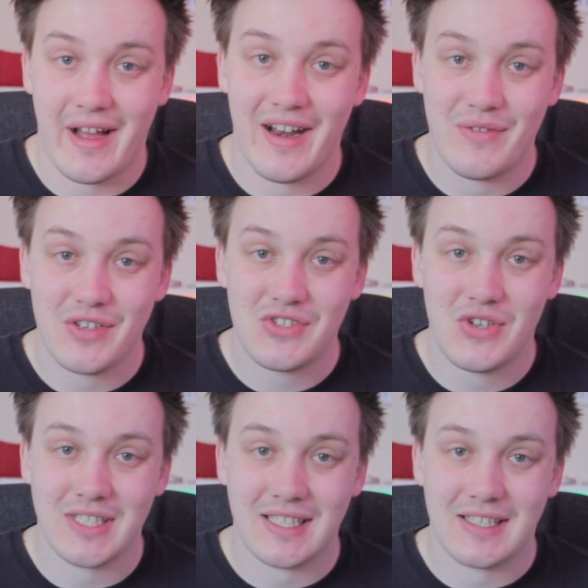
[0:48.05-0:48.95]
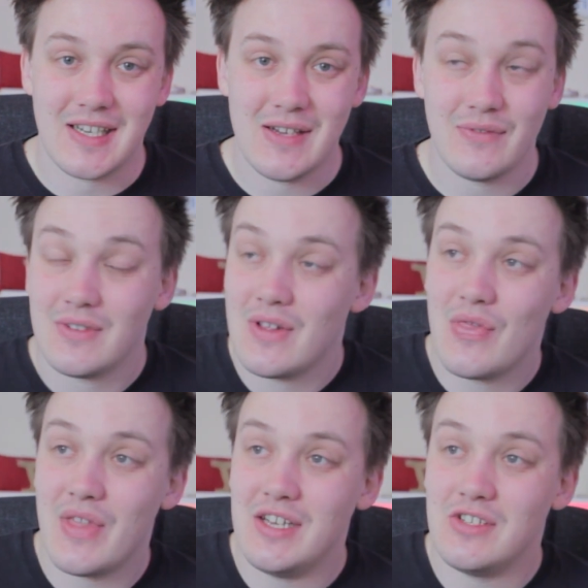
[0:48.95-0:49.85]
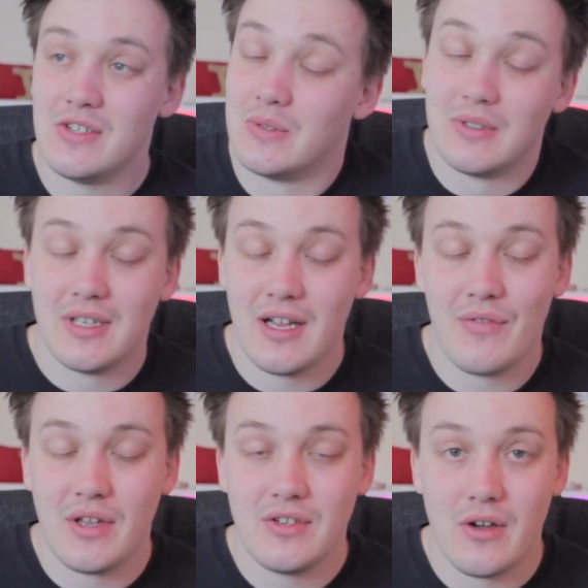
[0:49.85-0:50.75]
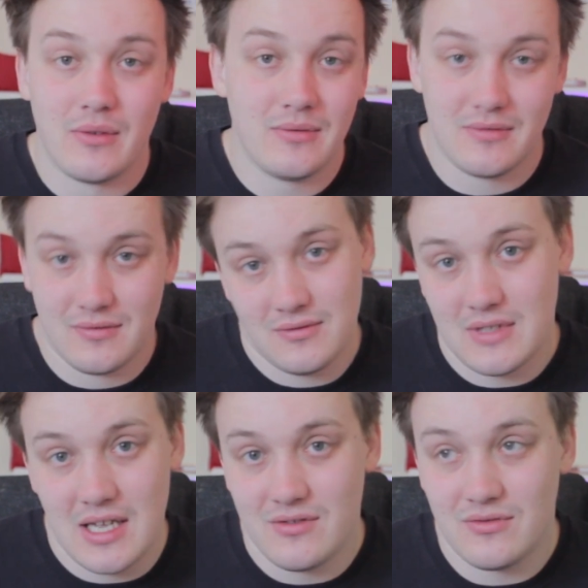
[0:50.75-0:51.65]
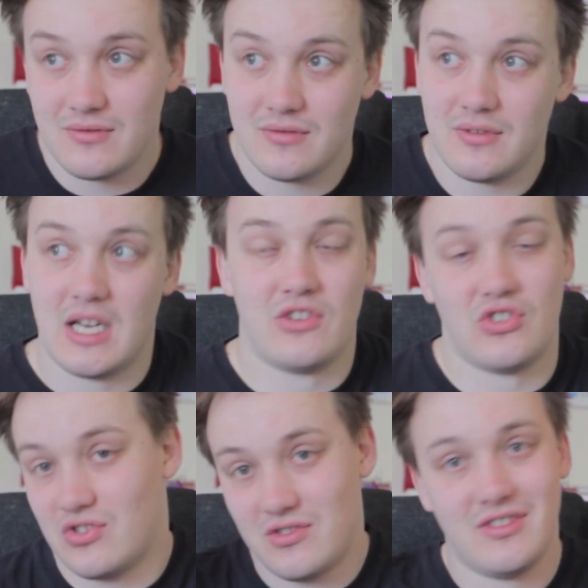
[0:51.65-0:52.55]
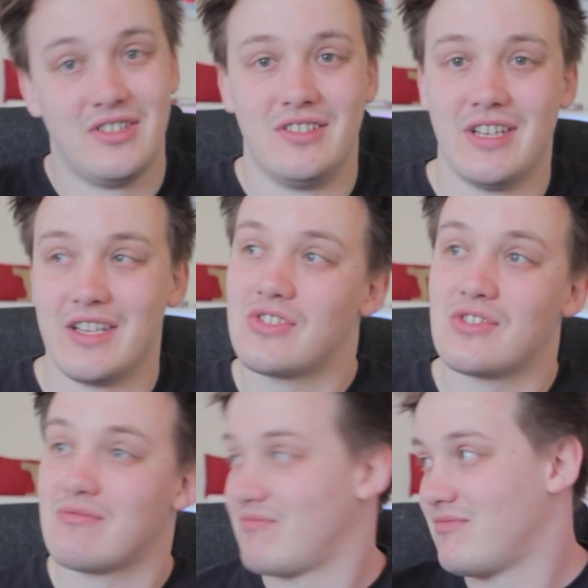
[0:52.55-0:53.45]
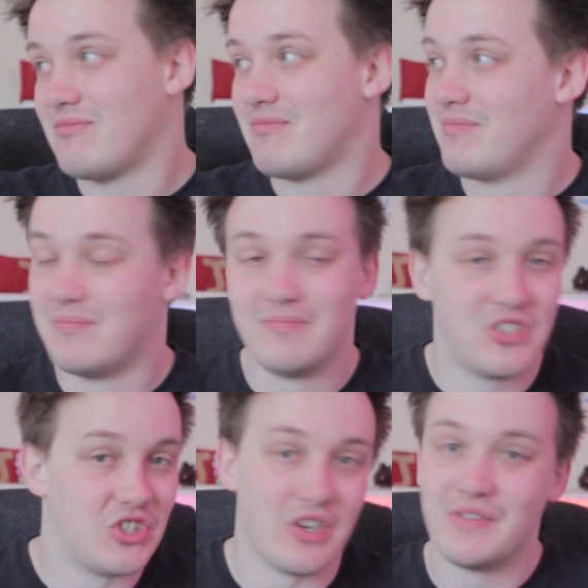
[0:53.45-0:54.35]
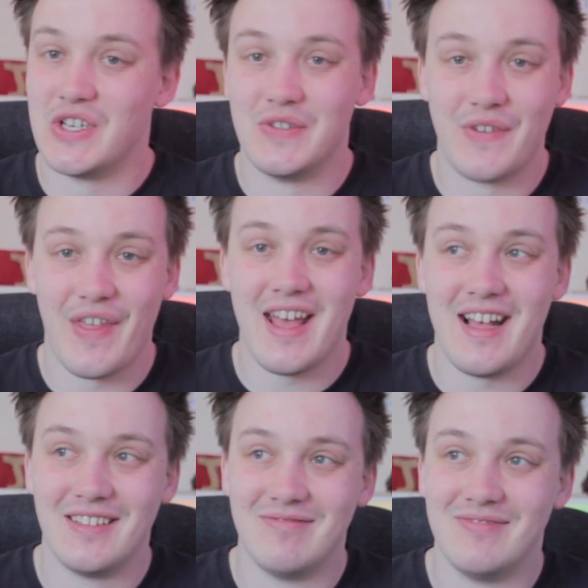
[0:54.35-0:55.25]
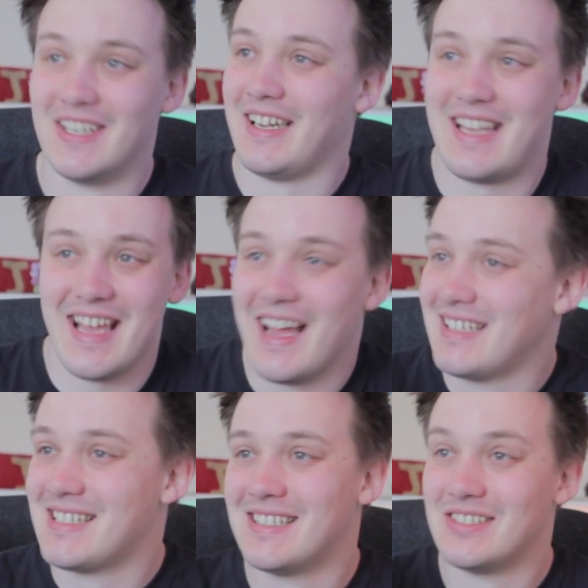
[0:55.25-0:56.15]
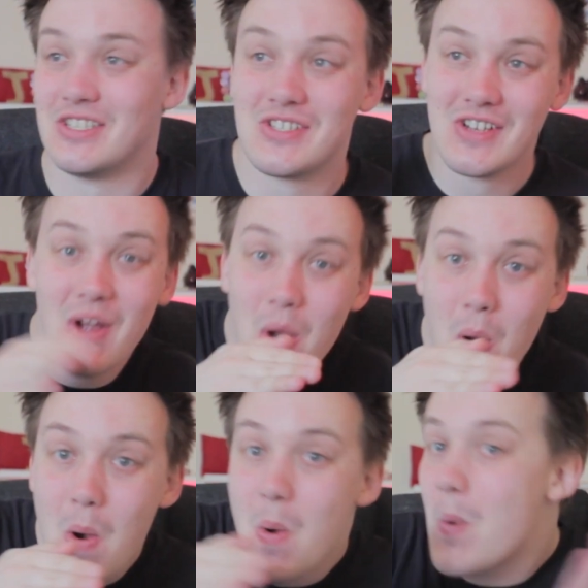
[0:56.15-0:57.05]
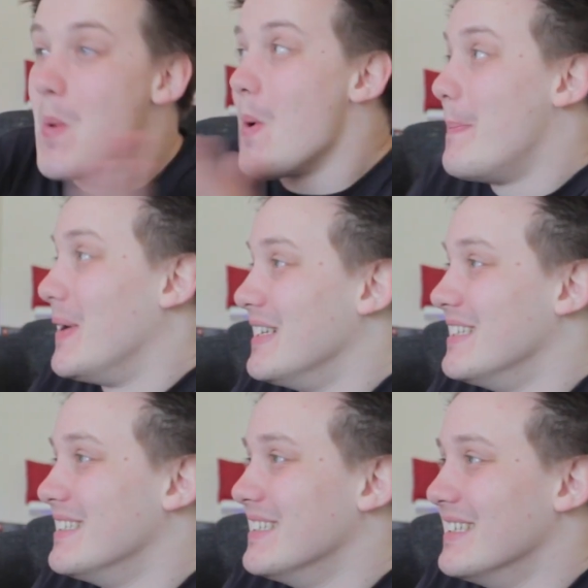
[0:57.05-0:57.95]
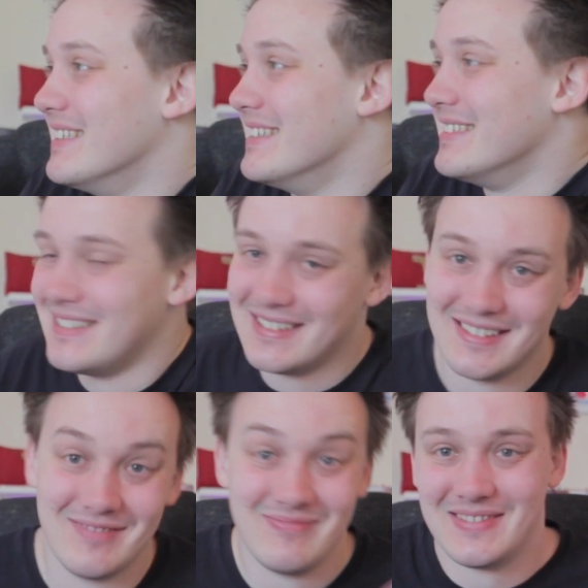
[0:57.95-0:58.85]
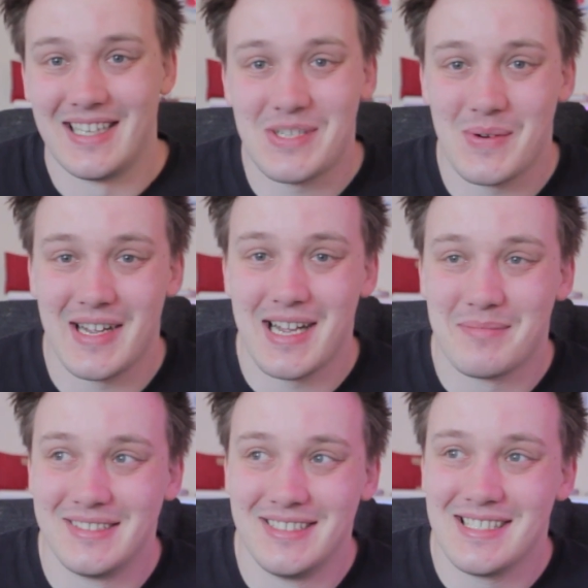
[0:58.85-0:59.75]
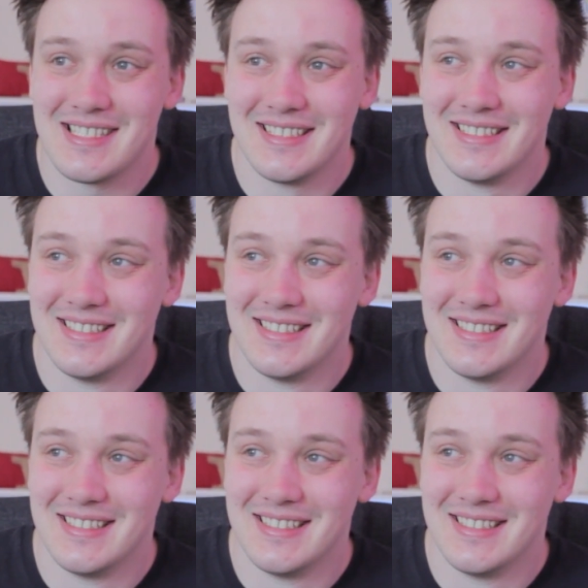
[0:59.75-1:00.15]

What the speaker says: And if it's good enough, they do. If they don't, then it just gets shoved over there, I guess. Just whoop. That's what happens.